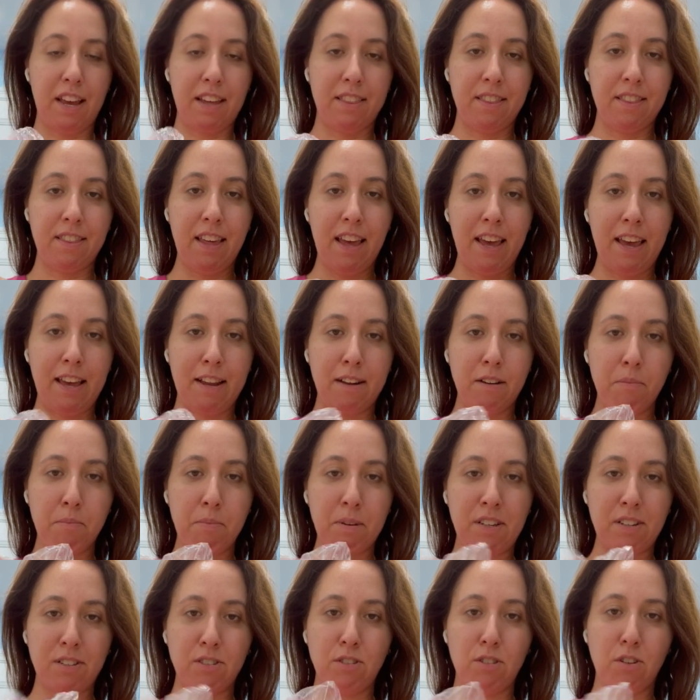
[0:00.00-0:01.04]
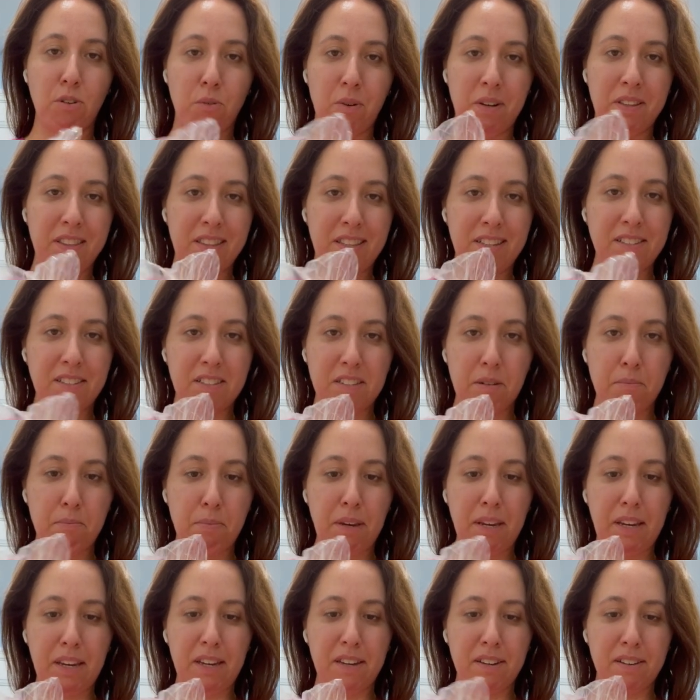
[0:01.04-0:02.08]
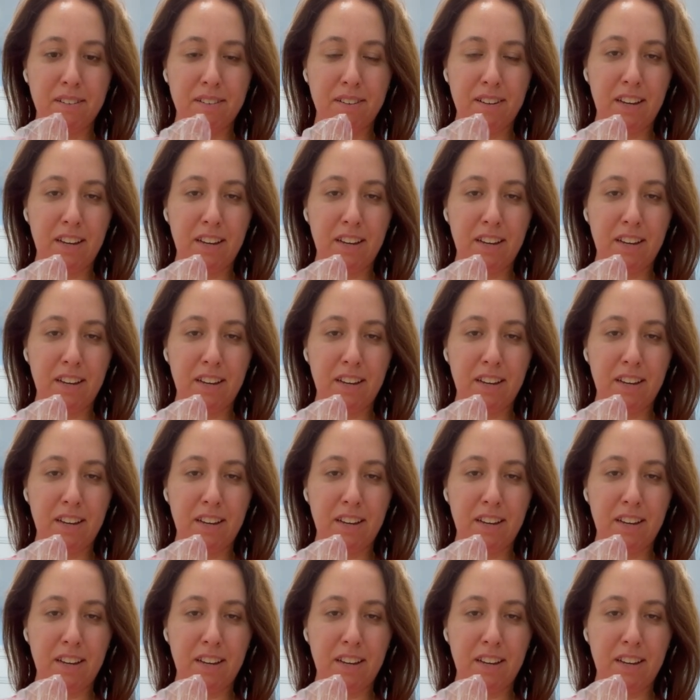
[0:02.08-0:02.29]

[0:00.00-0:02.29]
and then, because you don't want this to be